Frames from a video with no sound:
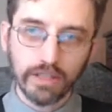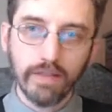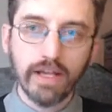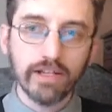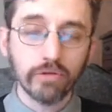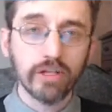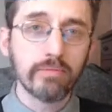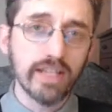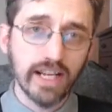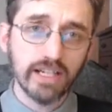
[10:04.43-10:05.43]
that is going to
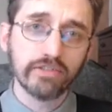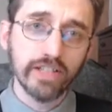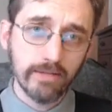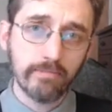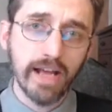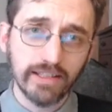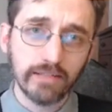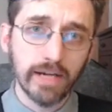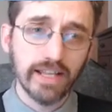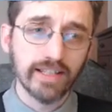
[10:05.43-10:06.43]
be negatively impacted
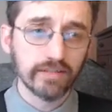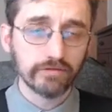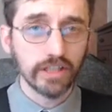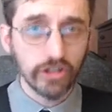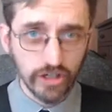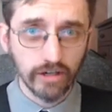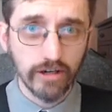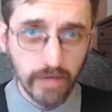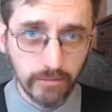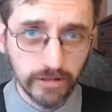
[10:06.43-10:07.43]
by this inflationary
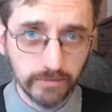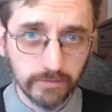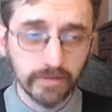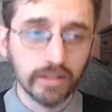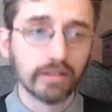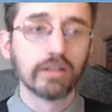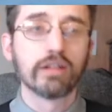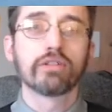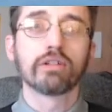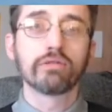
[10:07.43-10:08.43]
bubble.
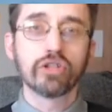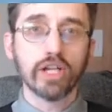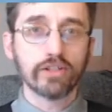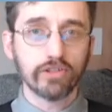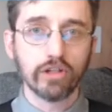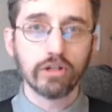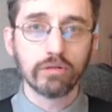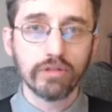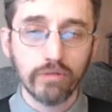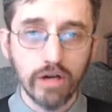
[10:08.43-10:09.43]
So just so
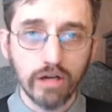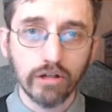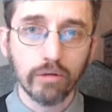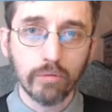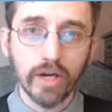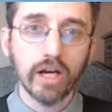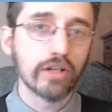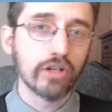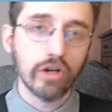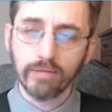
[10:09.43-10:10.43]
you all are aware,
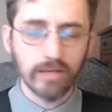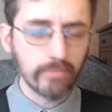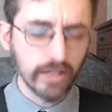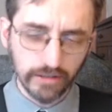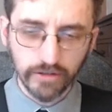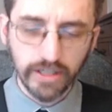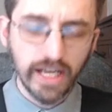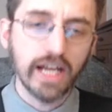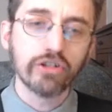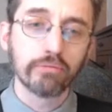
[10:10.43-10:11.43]
and no, I'm not begging for
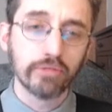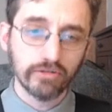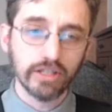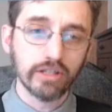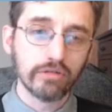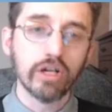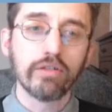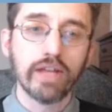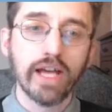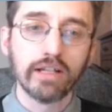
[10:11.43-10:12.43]
cash, I'm just letting you know
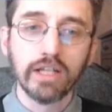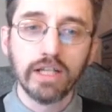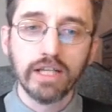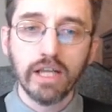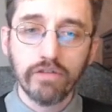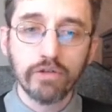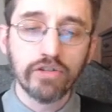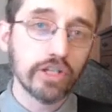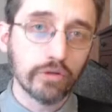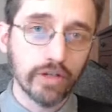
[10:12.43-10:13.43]
that if you
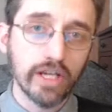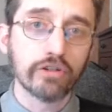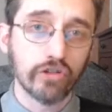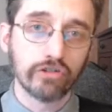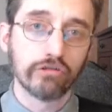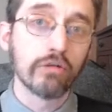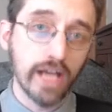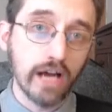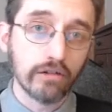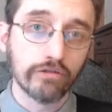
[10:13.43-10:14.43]
see creators slow
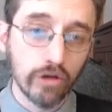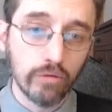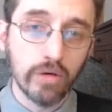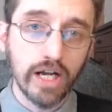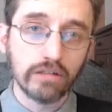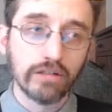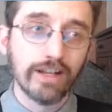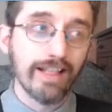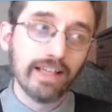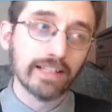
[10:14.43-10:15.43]
down for a while,
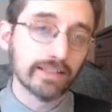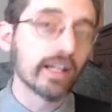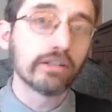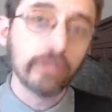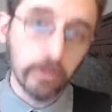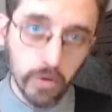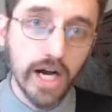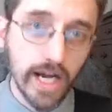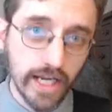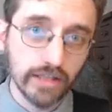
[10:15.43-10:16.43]
that's likely why.